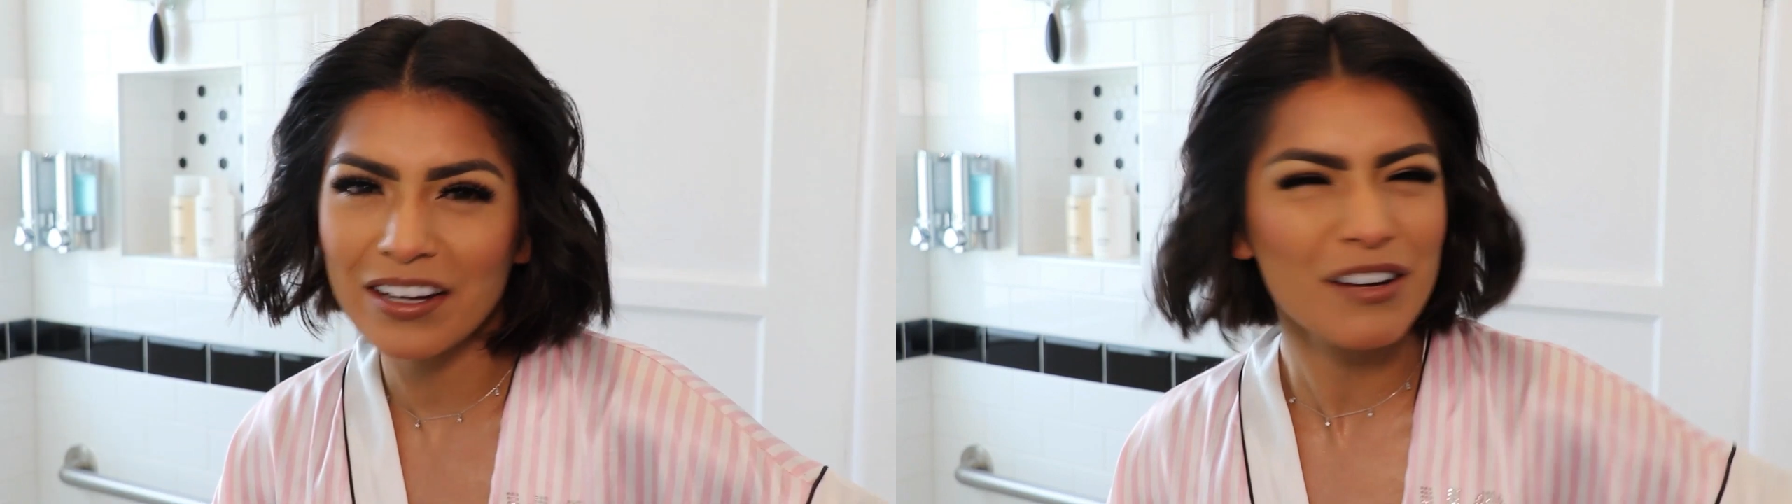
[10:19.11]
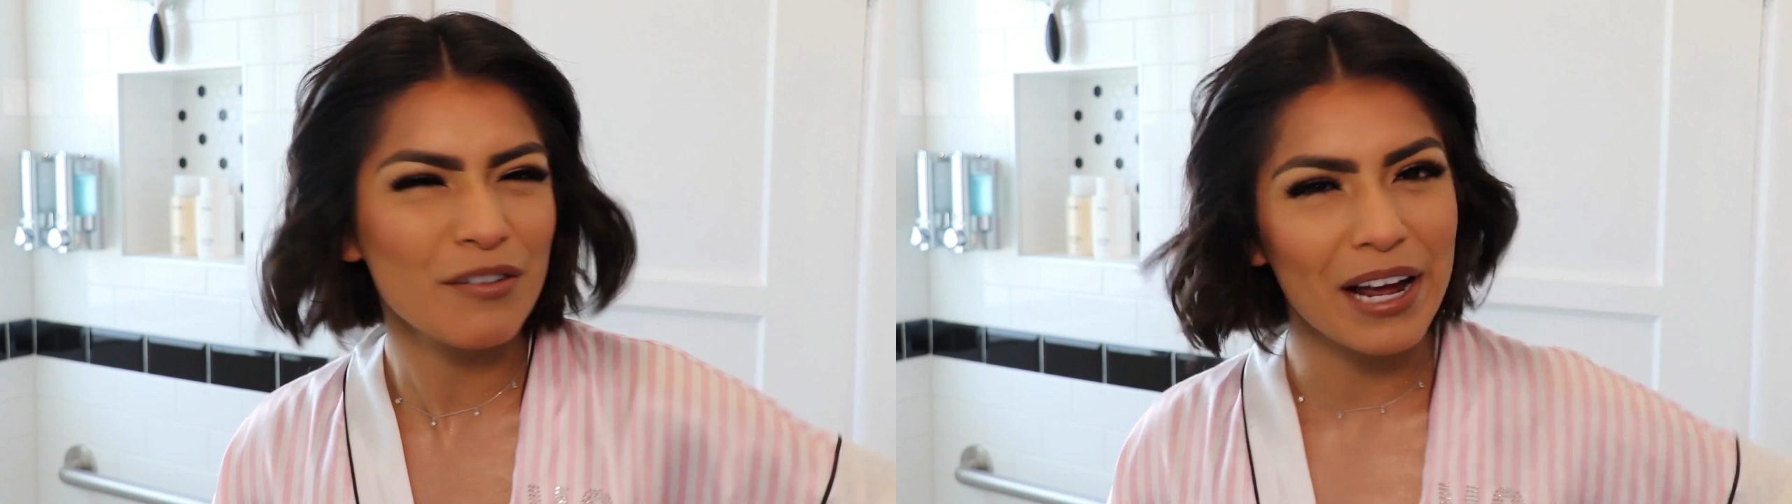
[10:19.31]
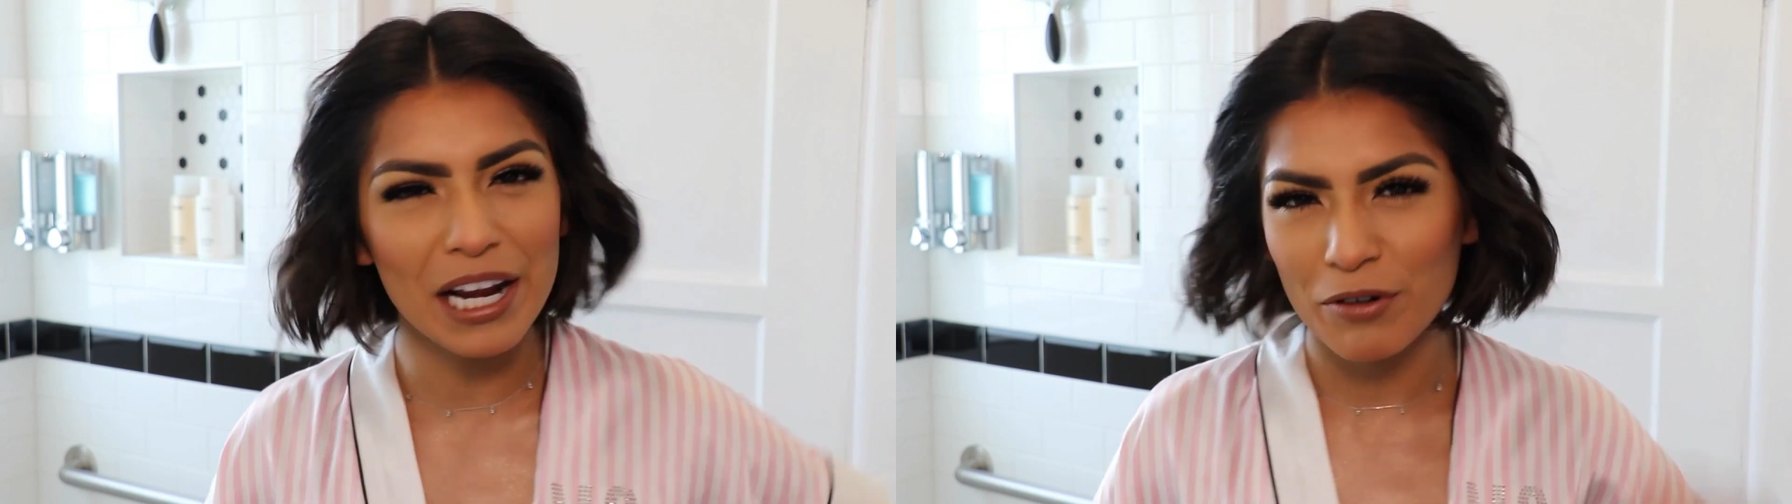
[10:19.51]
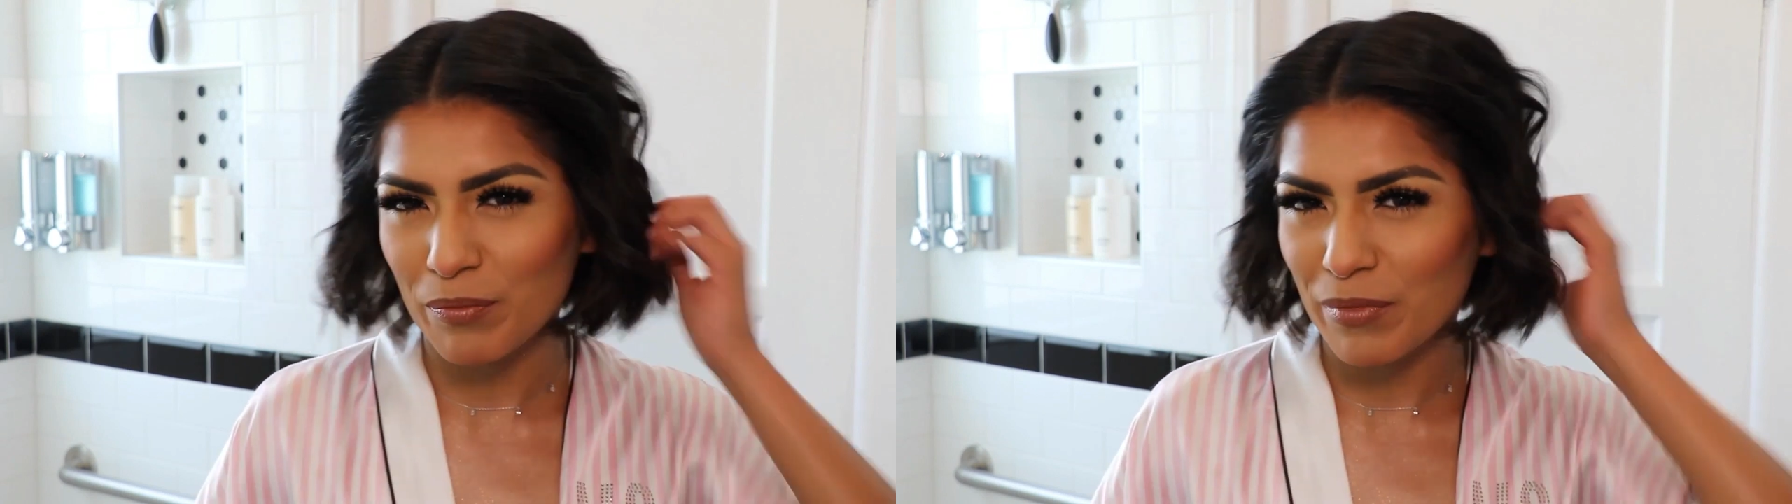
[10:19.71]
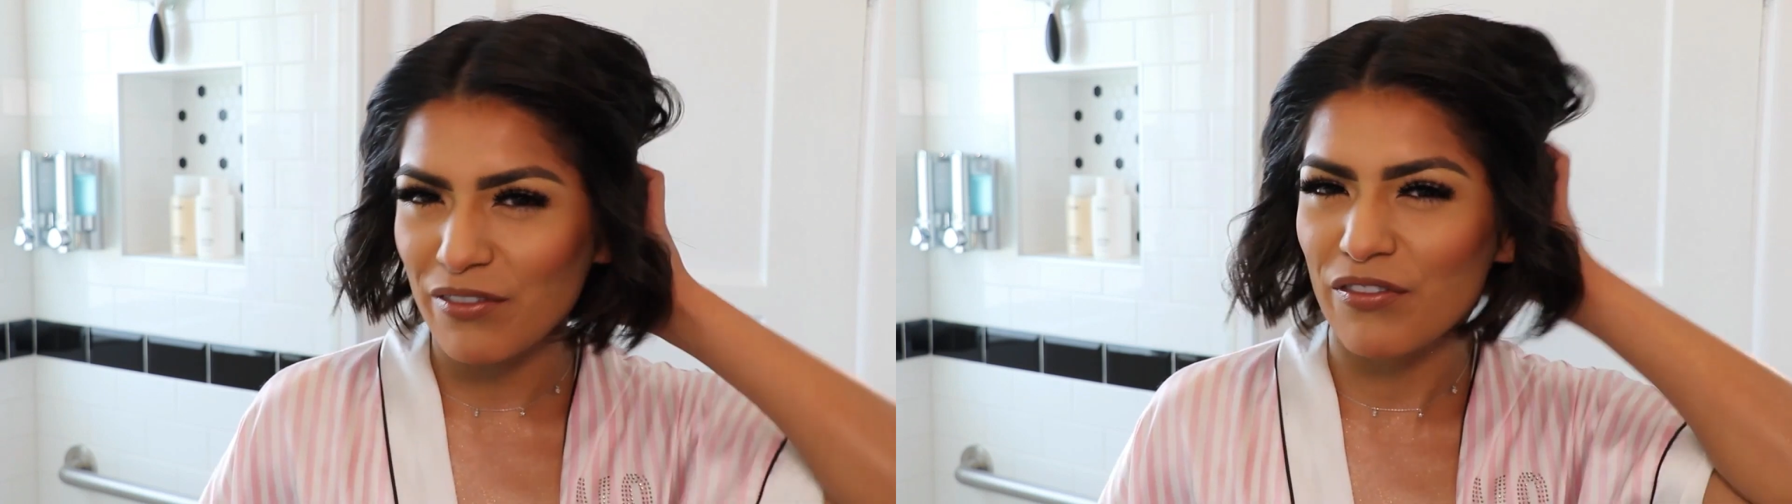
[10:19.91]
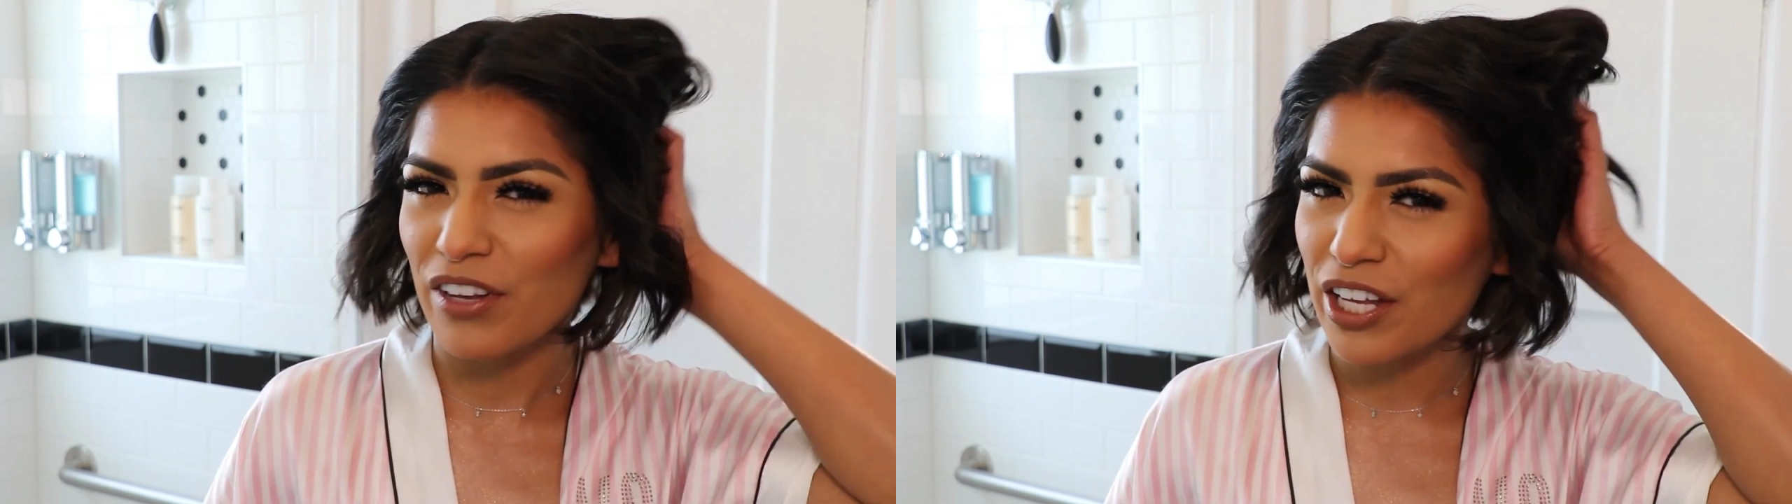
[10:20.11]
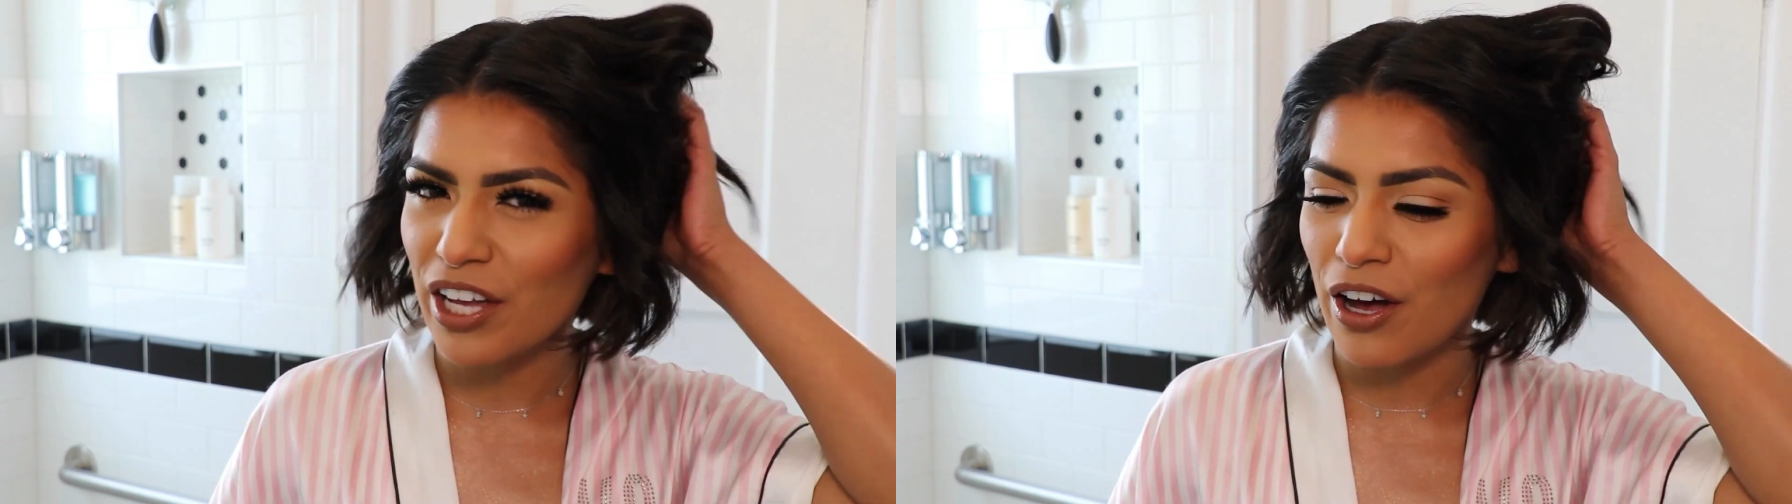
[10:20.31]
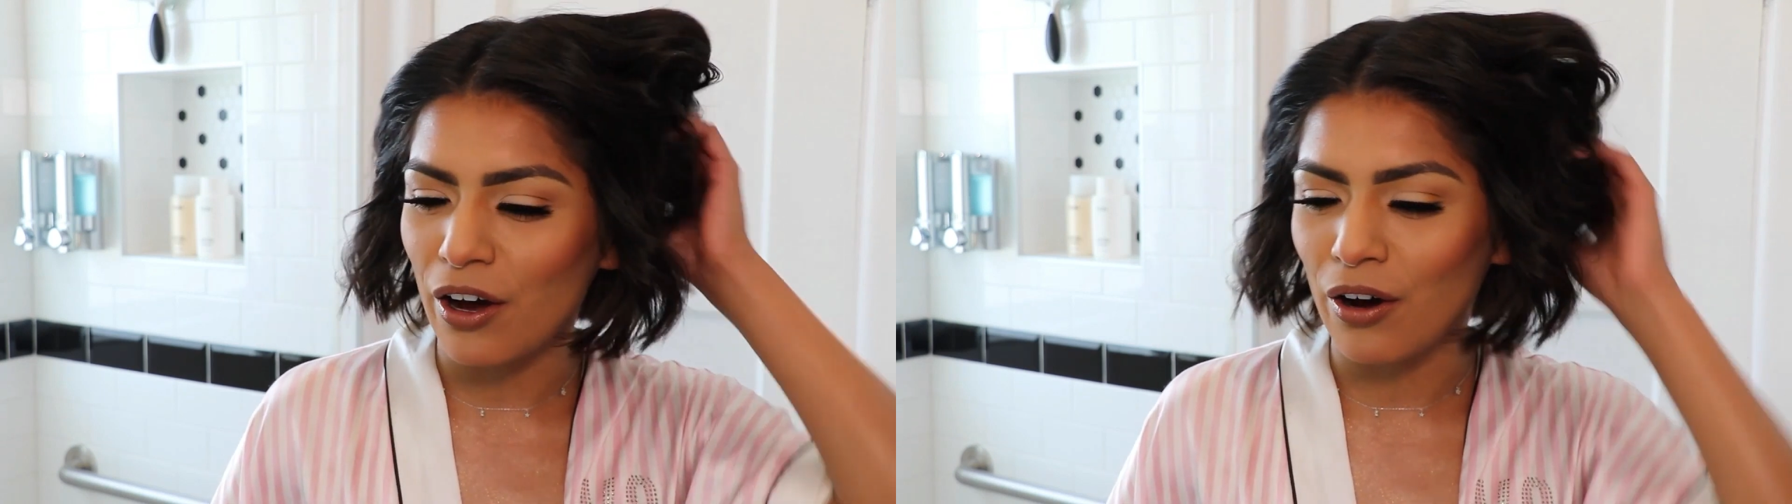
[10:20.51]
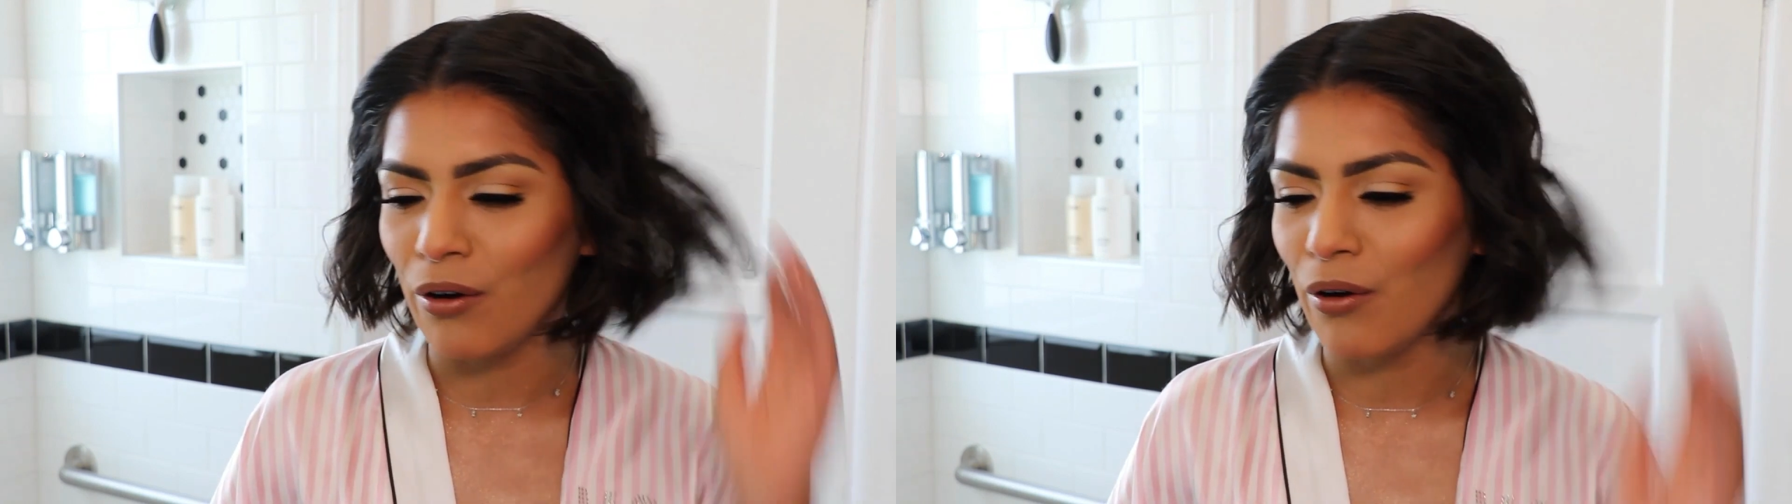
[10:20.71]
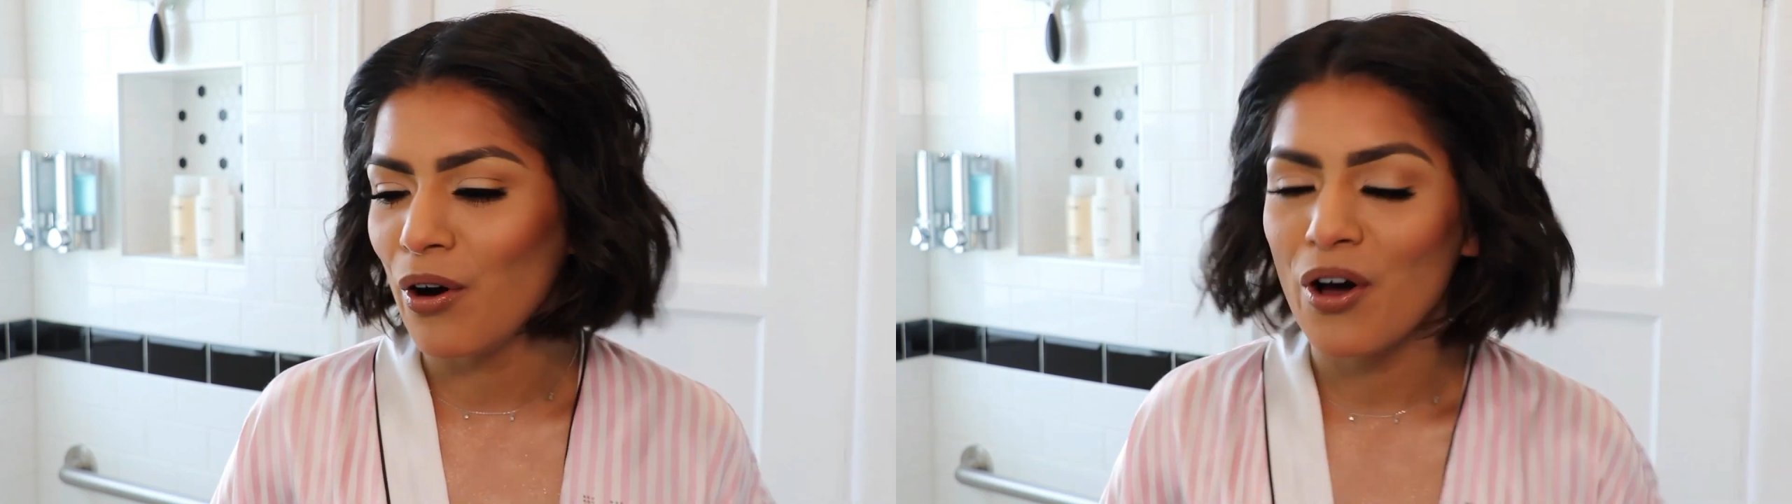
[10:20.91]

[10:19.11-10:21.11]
get ready with me video.